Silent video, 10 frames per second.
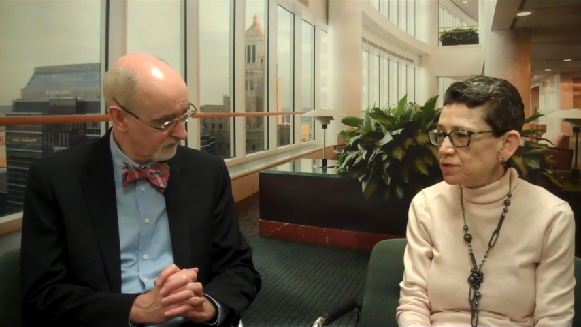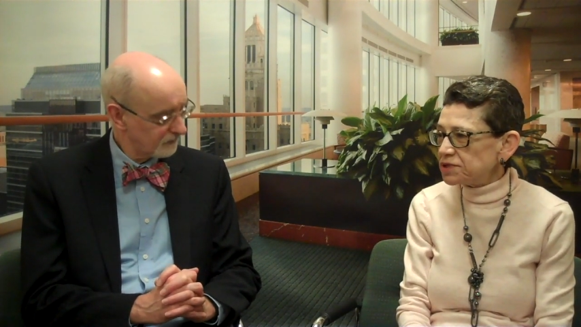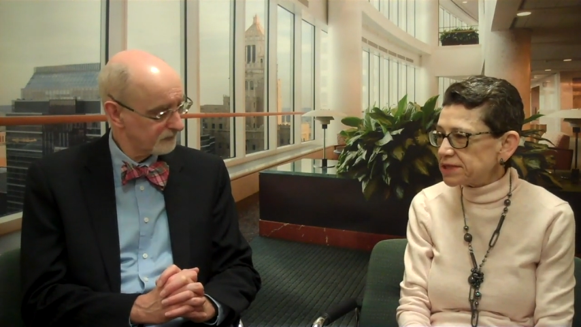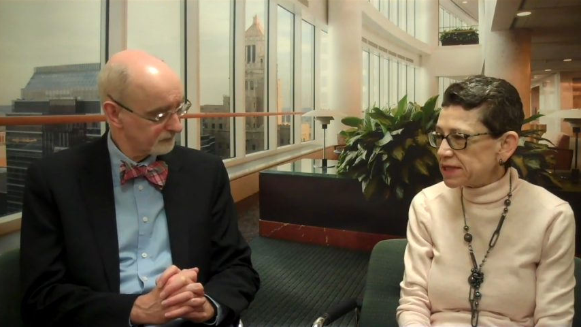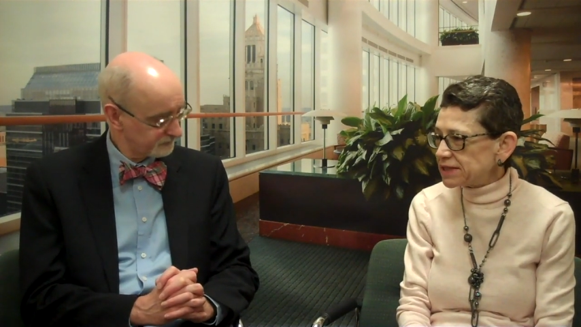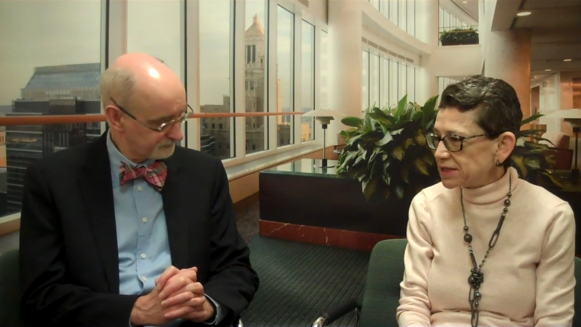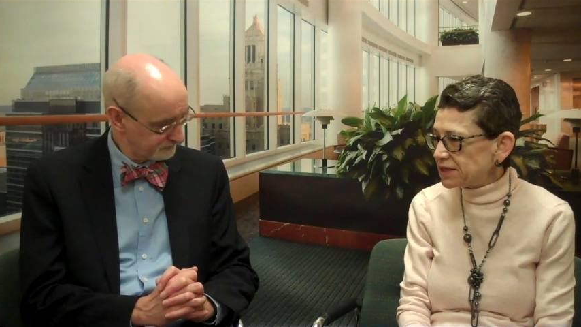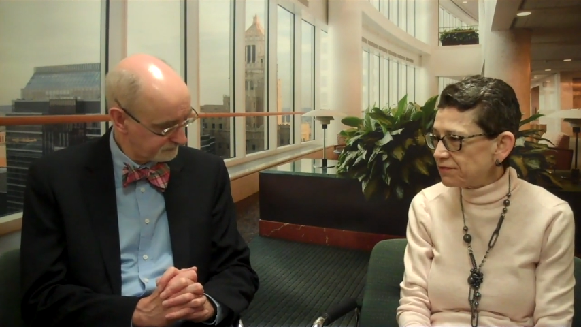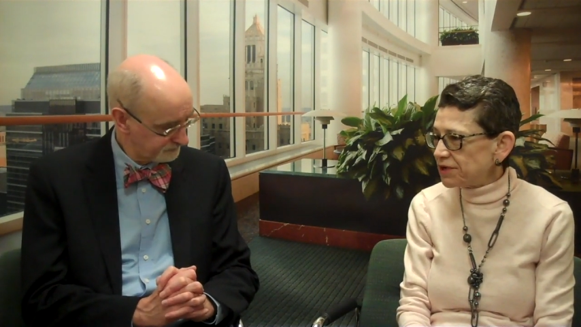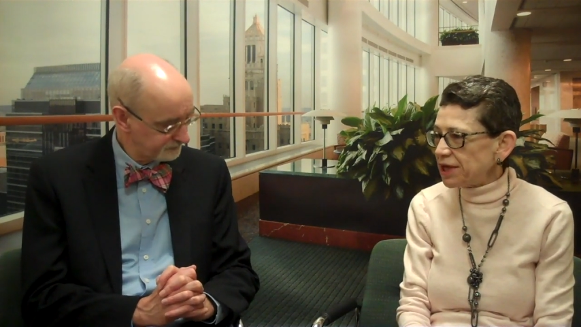Speaker 1: gluten
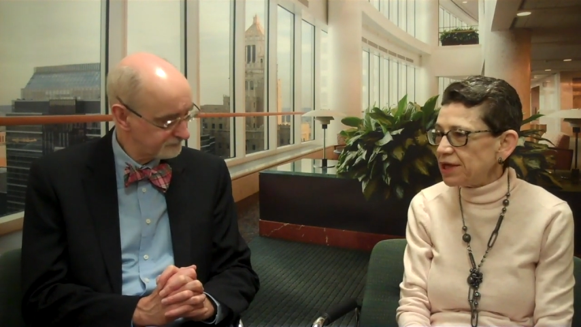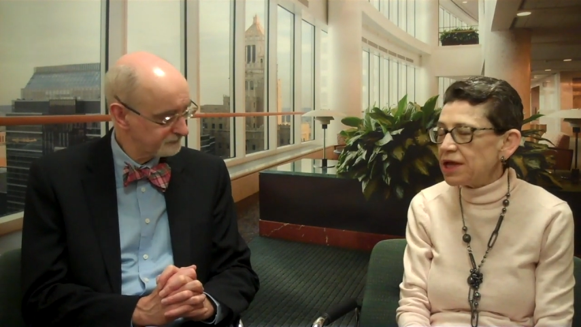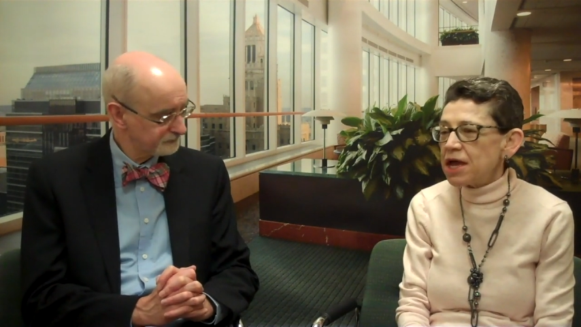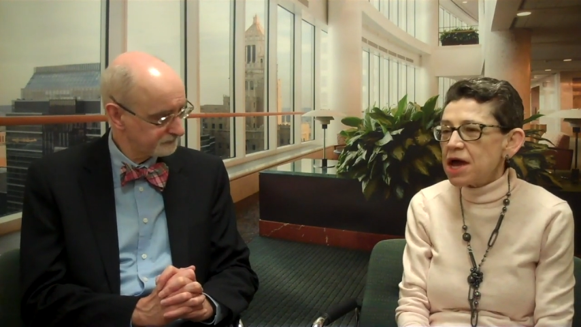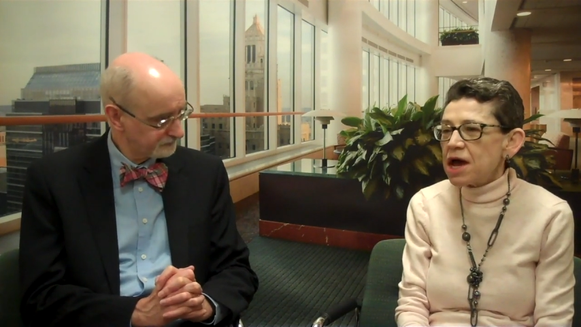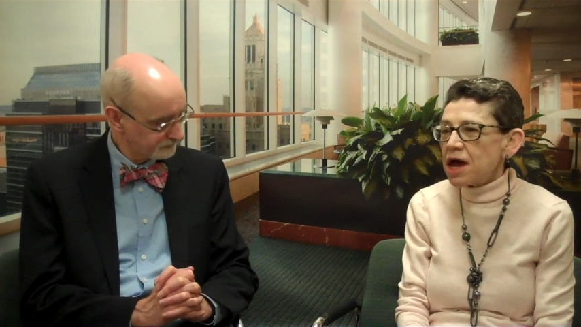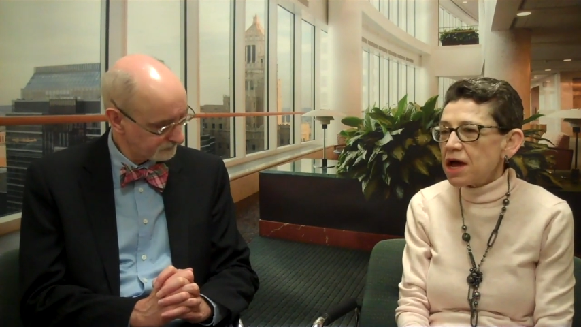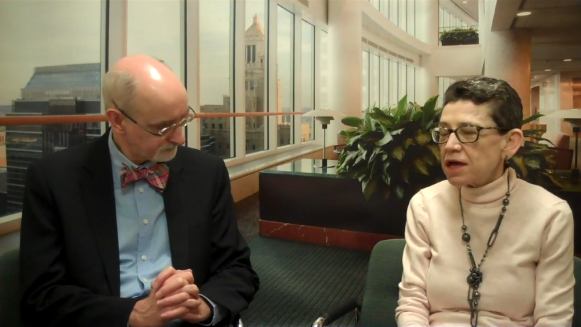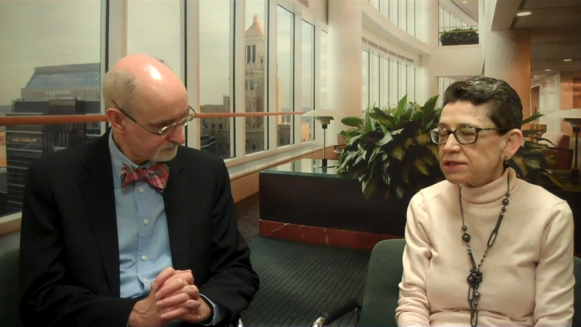sensitivity. Mm.